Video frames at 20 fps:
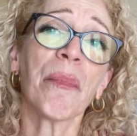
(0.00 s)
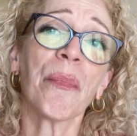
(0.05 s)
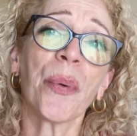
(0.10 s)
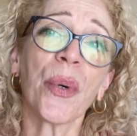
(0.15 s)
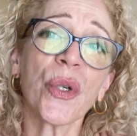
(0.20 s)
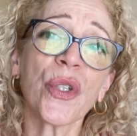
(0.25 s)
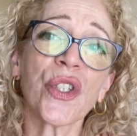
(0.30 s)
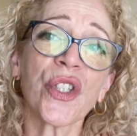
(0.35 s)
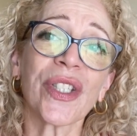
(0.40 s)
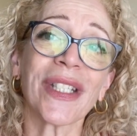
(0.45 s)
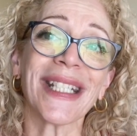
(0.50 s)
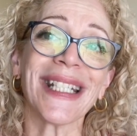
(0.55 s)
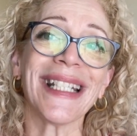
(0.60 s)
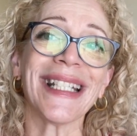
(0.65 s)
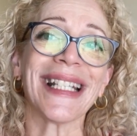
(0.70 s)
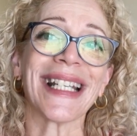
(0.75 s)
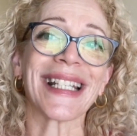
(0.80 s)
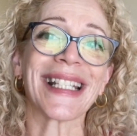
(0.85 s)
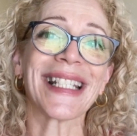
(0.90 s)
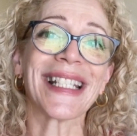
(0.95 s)

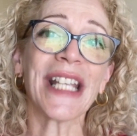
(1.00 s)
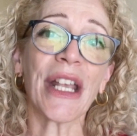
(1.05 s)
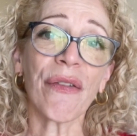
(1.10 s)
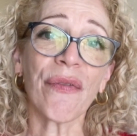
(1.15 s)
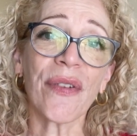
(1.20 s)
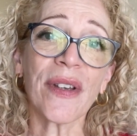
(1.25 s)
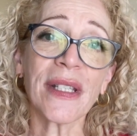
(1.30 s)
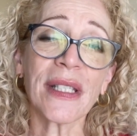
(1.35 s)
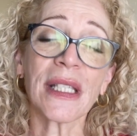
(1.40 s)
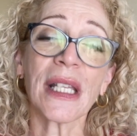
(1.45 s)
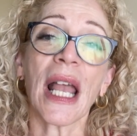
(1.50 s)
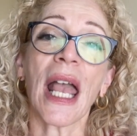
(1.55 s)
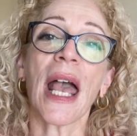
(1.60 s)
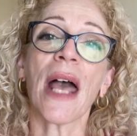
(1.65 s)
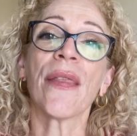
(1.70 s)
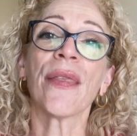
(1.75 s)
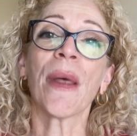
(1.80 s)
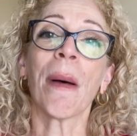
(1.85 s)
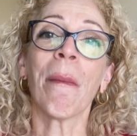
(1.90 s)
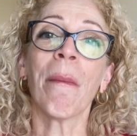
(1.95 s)
purchasing the safest
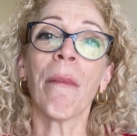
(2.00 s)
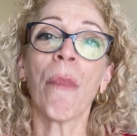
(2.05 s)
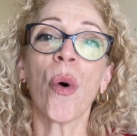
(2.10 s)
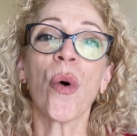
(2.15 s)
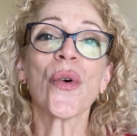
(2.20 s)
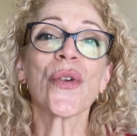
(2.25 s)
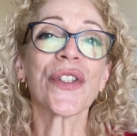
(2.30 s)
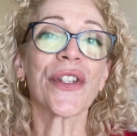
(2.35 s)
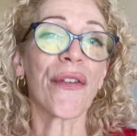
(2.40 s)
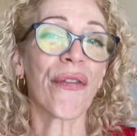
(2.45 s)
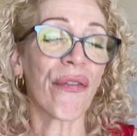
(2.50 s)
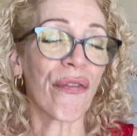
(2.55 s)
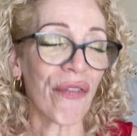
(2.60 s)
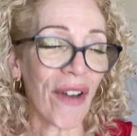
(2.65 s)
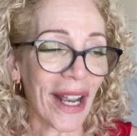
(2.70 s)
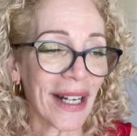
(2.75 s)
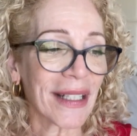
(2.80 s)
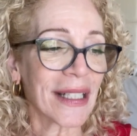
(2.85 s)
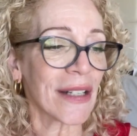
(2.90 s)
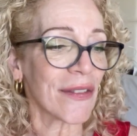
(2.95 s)
and the most
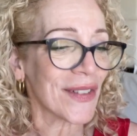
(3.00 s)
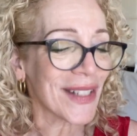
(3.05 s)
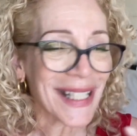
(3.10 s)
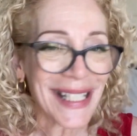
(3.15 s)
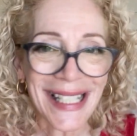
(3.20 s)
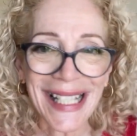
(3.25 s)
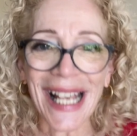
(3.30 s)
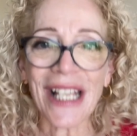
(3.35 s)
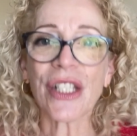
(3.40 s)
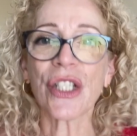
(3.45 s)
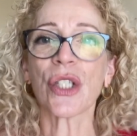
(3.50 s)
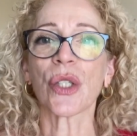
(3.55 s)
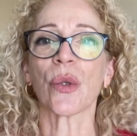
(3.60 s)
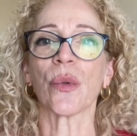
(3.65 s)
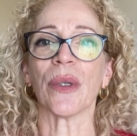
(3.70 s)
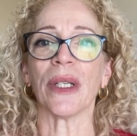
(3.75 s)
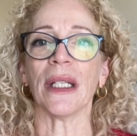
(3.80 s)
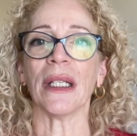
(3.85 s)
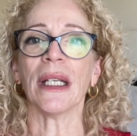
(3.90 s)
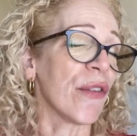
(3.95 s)
effective
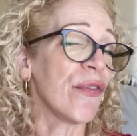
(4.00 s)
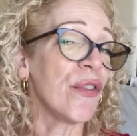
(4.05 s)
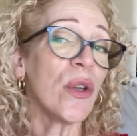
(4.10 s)
sunscreen.